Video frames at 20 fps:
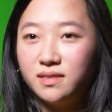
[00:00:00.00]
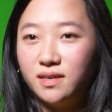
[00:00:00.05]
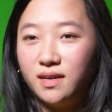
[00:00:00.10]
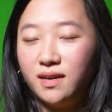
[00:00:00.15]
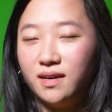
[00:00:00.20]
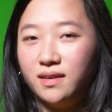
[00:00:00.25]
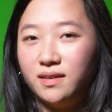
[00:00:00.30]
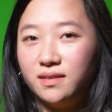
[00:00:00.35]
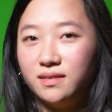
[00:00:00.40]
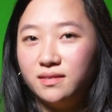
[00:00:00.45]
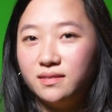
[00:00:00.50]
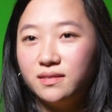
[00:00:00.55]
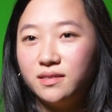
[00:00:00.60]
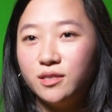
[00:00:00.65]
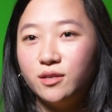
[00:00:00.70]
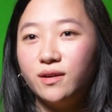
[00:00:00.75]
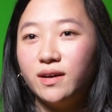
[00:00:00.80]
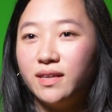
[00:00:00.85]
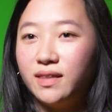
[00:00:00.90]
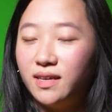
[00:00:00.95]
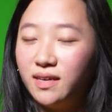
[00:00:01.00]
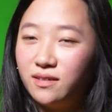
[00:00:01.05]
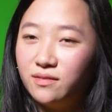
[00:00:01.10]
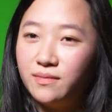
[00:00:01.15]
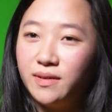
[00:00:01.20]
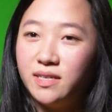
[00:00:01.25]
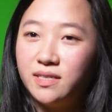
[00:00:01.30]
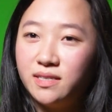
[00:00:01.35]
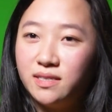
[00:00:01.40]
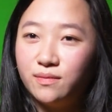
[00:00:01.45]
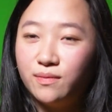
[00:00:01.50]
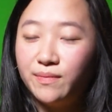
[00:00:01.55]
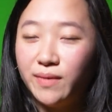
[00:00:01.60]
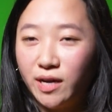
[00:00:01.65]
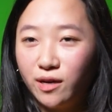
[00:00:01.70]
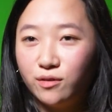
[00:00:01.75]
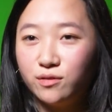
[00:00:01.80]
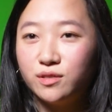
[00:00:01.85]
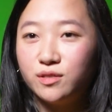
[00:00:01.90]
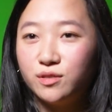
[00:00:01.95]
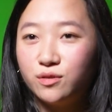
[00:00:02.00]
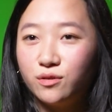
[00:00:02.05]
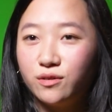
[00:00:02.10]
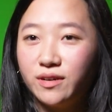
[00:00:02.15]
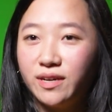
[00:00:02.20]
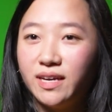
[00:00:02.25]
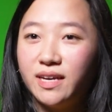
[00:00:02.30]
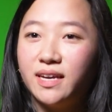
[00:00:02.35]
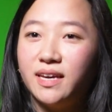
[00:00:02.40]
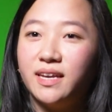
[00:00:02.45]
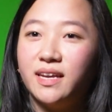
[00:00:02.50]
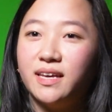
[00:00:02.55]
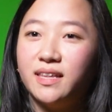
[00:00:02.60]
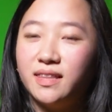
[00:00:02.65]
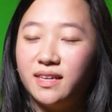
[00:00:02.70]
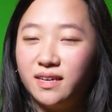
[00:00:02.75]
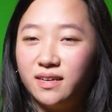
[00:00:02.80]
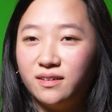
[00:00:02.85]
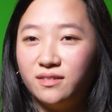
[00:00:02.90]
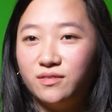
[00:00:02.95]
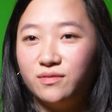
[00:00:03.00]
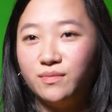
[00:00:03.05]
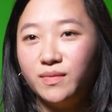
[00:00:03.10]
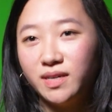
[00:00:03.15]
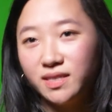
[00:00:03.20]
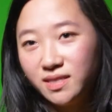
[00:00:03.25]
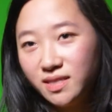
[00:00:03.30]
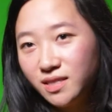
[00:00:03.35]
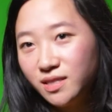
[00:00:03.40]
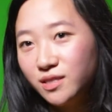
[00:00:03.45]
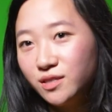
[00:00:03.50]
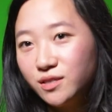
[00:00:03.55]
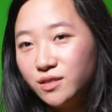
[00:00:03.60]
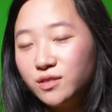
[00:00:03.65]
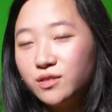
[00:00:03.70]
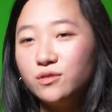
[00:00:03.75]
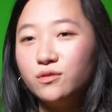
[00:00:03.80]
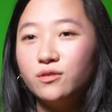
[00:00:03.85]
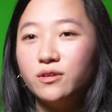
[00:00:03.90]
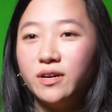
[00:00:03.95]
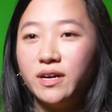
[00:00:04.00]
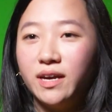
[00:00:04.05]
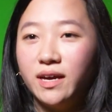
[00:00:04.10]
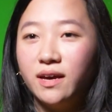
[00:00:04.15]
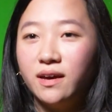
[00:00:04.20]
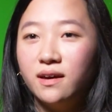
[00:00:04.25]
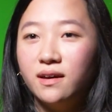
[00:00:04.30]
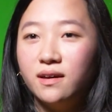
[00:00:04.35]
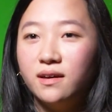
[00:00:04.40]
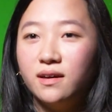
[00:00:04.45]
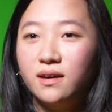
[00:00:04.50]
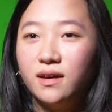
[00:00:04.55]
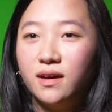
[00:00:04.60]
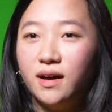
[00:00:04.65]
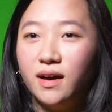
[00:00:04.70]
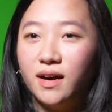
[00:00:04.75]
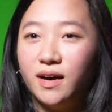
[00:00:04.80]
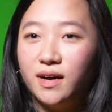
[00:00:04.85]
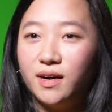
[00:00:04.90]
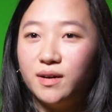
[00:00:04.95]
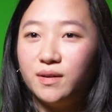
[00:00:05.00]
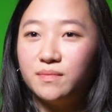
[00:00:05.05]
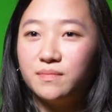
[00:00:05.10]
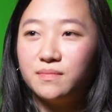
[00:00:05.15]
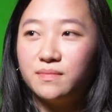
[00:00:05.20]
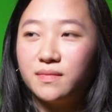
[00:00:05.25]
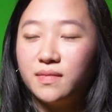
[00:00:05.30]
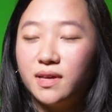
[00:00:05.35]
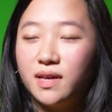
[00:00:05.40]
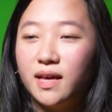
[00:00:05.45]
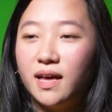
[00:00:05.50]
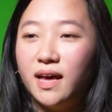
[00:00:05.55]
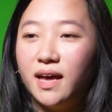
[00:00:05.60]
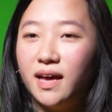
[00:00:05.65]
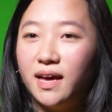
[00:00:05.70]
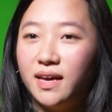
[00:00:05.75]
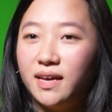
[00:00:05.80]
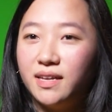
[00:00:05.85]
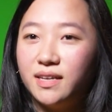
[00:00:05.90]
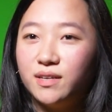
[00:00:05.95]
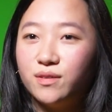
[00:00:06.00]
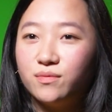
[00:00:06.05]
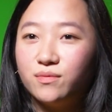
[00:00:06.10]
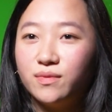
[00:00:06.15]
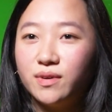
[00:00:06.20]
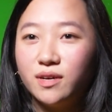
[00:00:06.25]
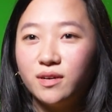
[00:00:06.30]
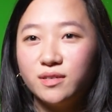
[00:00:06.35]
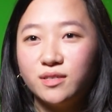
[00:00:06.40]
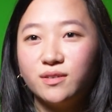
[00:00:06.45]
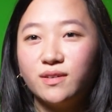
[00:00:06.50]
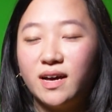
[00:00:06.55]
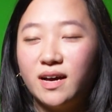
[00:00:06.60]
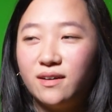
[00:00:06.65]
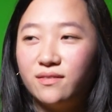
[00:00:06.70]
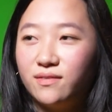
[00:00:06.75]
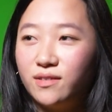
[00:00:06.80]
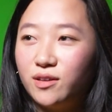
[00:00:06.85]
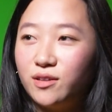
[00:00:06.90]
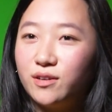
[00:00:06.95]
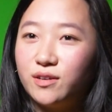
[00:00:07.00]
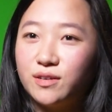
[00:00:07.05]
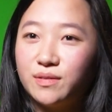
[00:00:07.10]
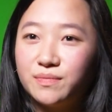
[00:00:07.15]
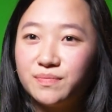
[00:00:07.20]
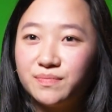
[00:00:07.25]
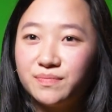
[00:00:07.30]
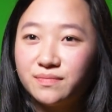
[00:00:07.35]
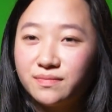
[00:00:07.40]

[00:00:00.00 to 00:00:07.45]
I think of my own story, and I think of my sister's story. And we also have other